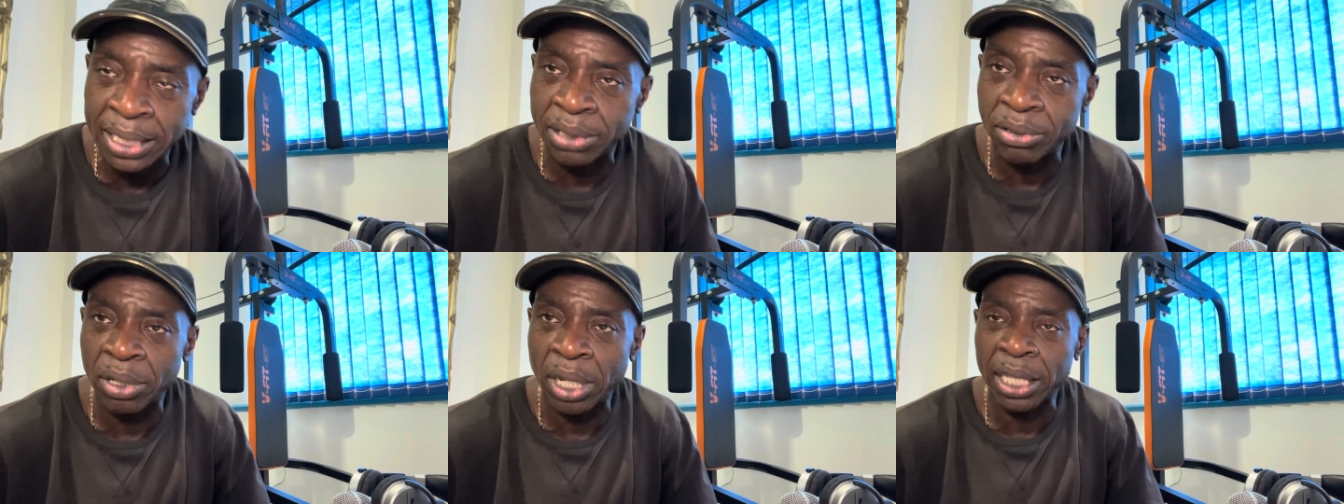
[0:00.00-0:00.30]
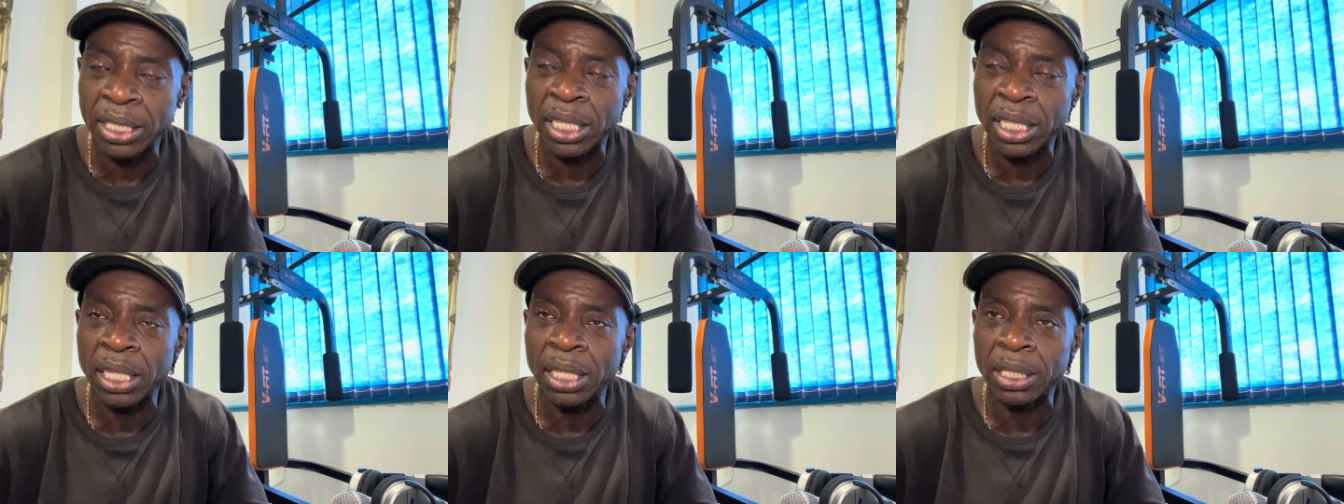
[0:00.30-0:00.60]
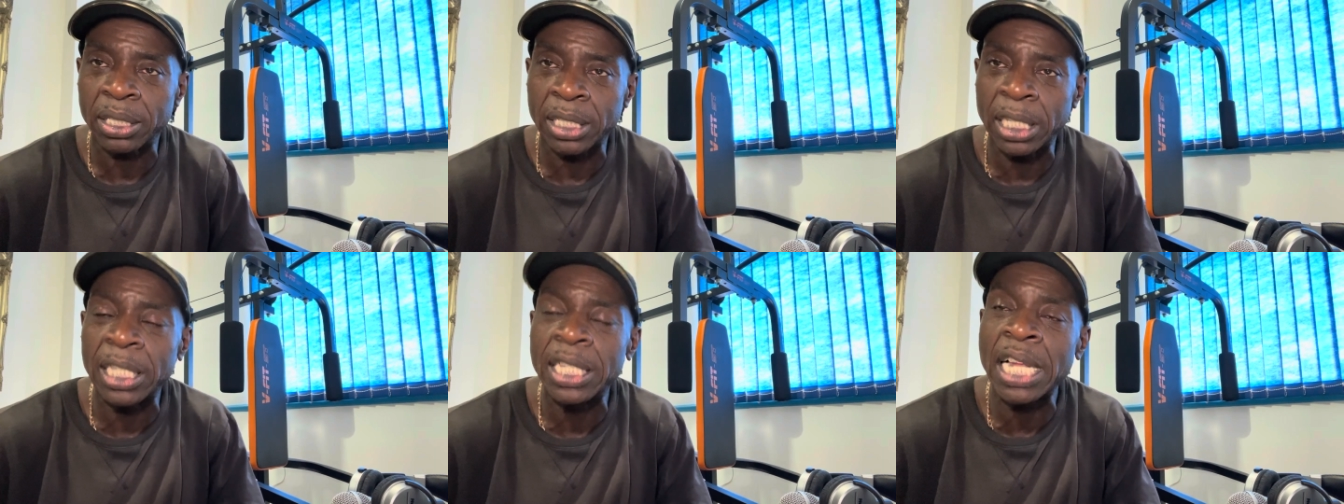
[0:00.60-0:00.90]

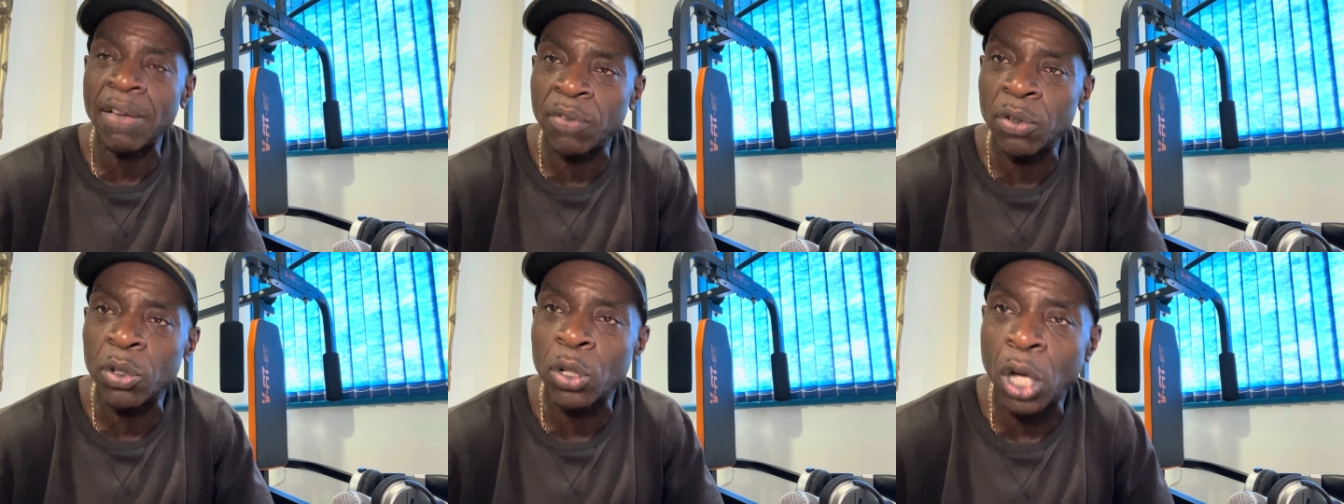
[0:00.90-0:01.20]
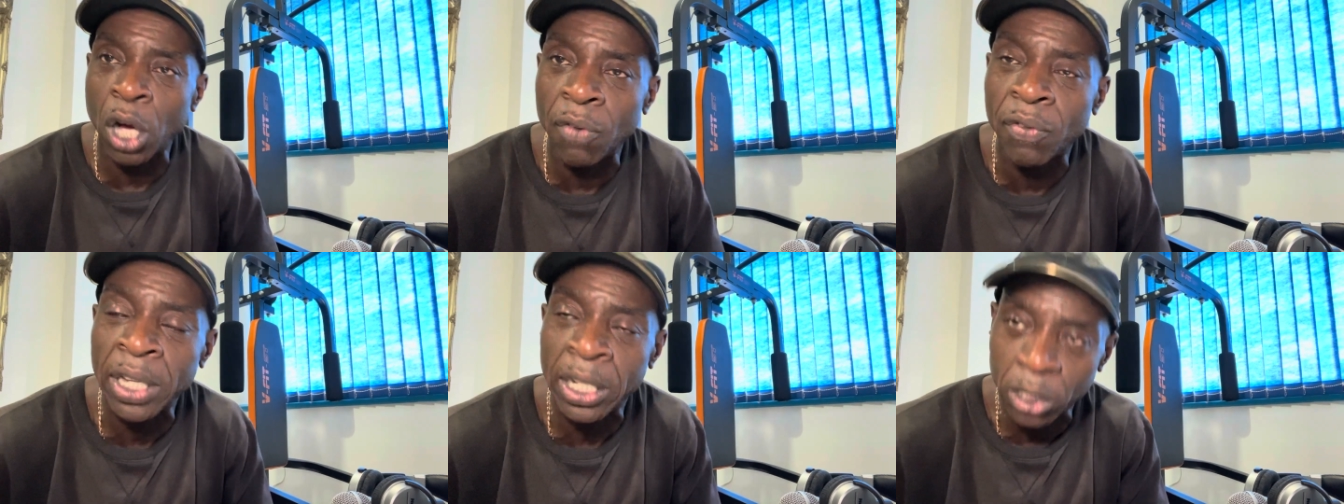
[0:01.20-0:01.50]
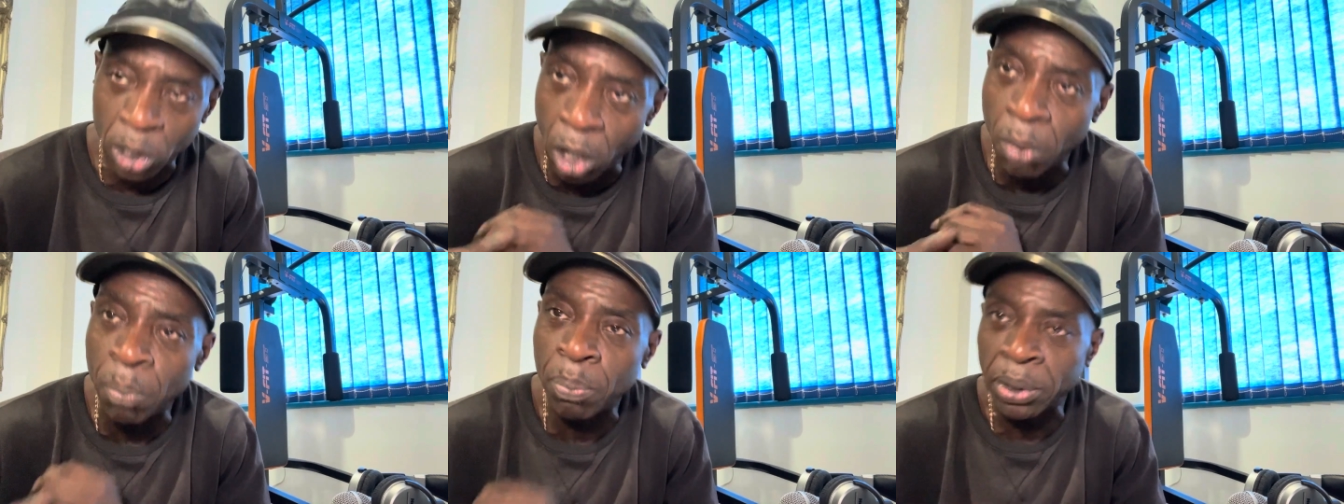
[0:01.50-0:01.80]
the level of
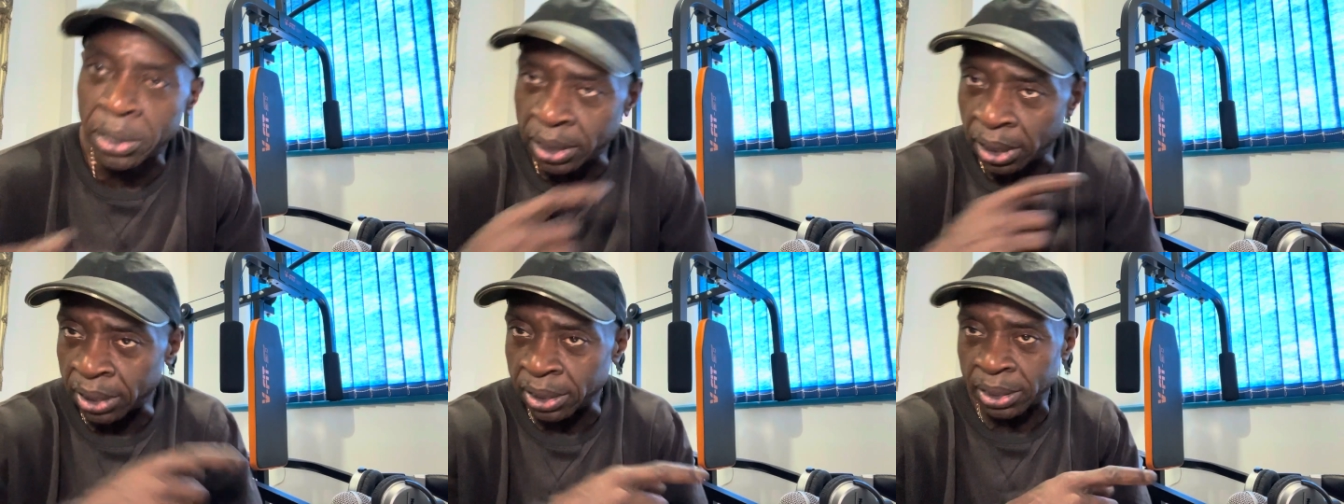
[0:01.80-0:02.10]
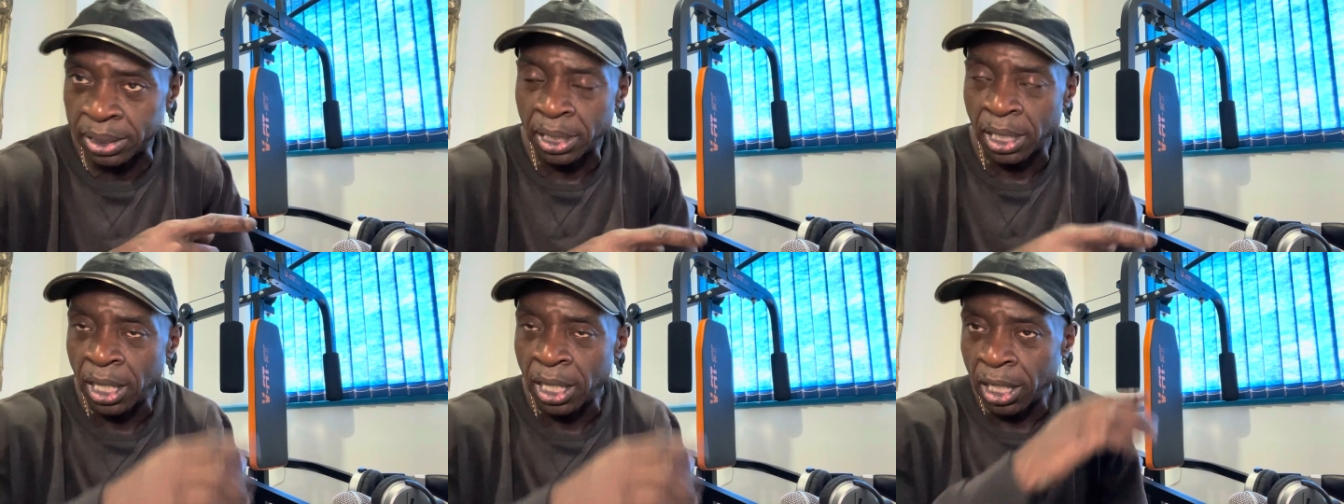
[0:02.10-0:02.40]
incompetence